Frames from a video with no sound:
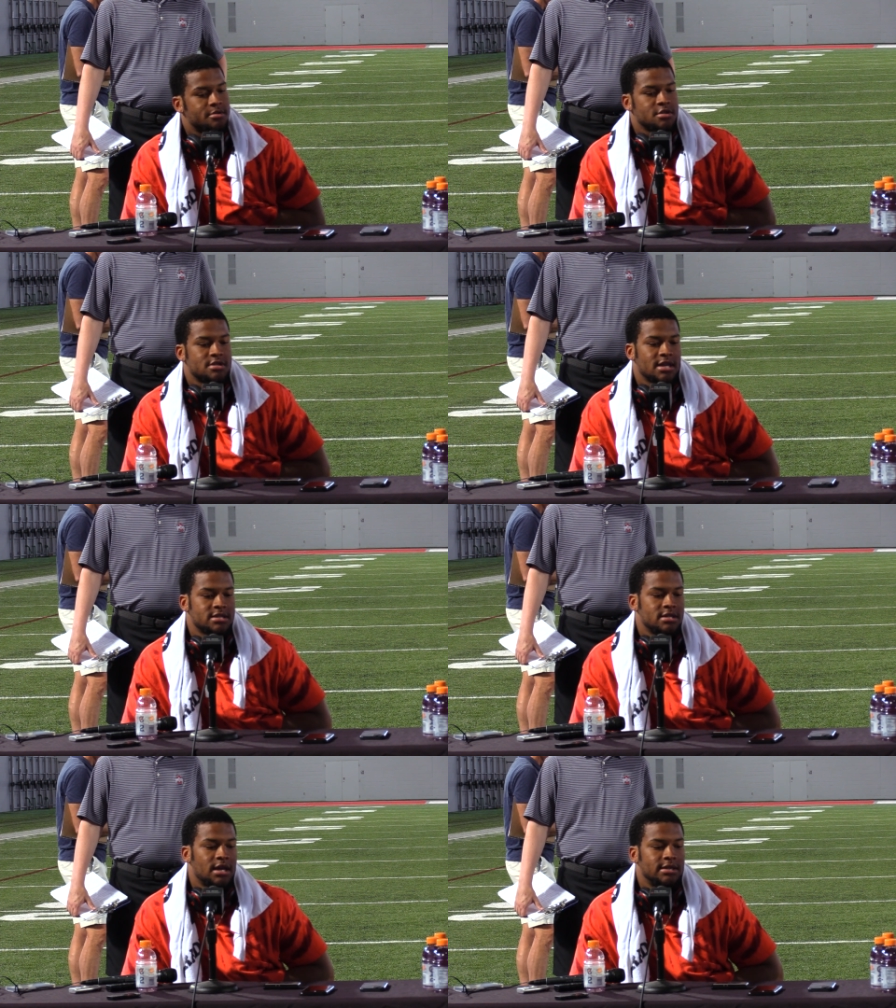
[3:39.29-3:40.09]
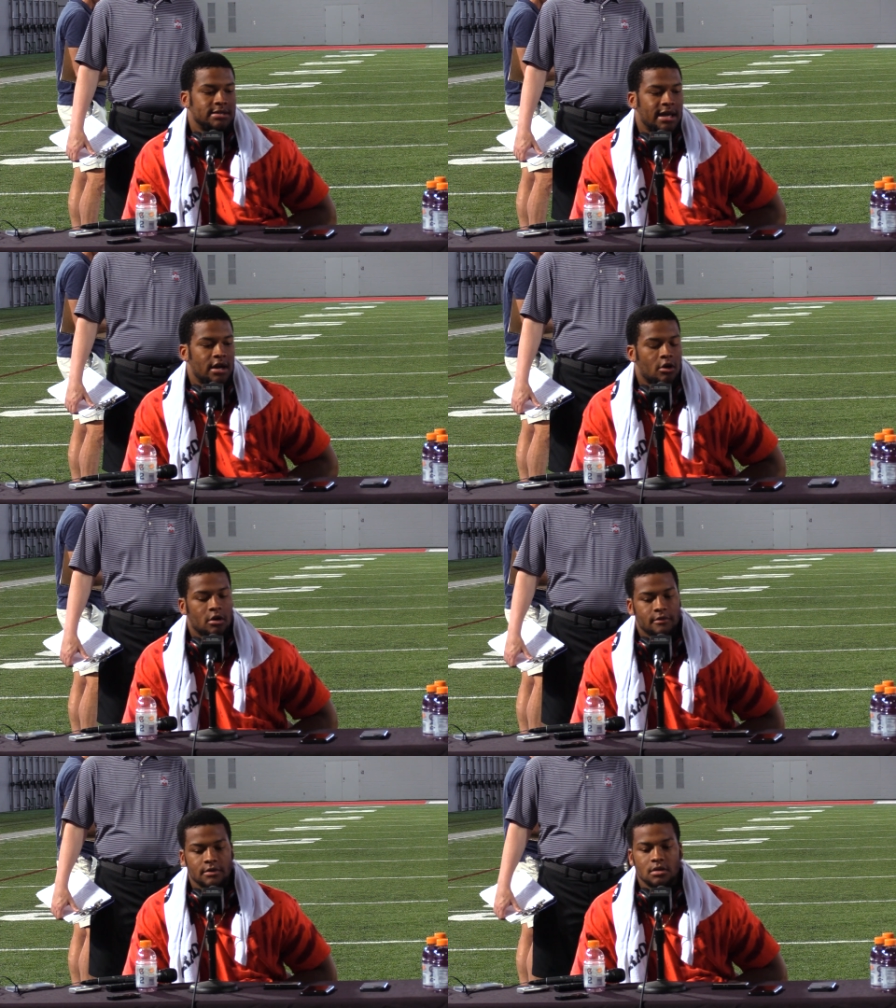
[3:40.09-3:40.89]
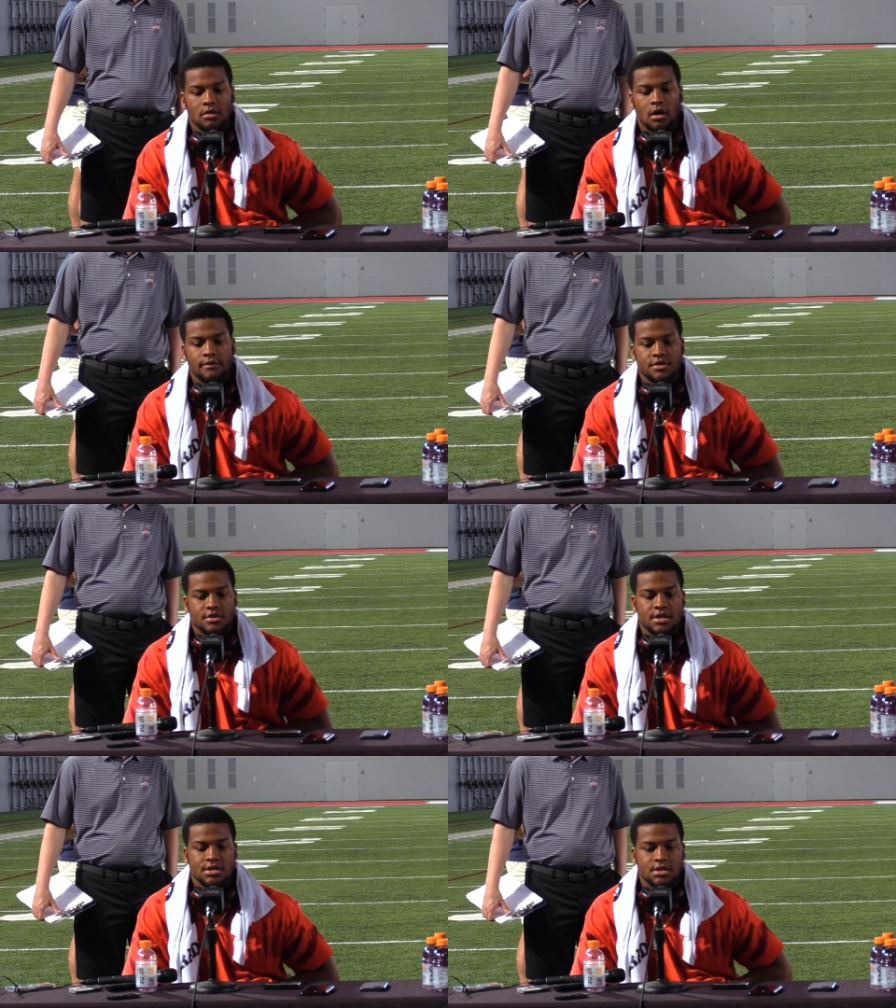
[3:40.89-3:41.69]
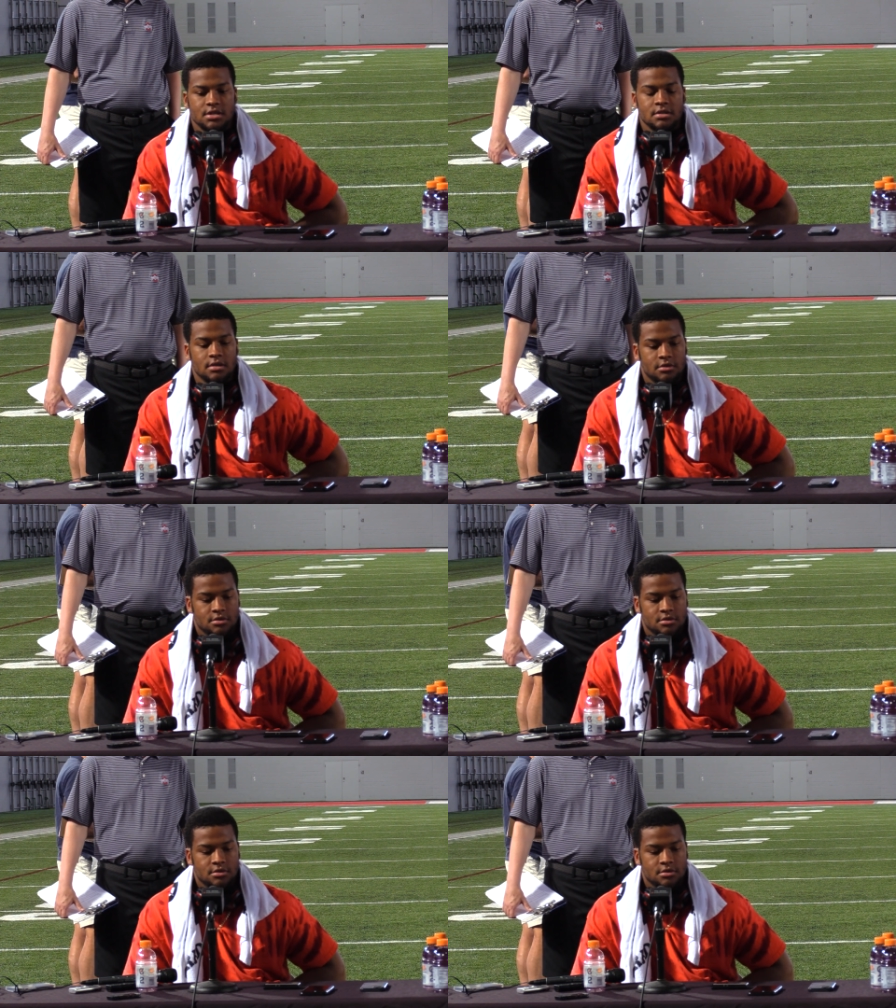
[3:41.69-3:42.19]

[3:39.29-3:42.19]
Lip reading: So it's actually not that hard of a transition.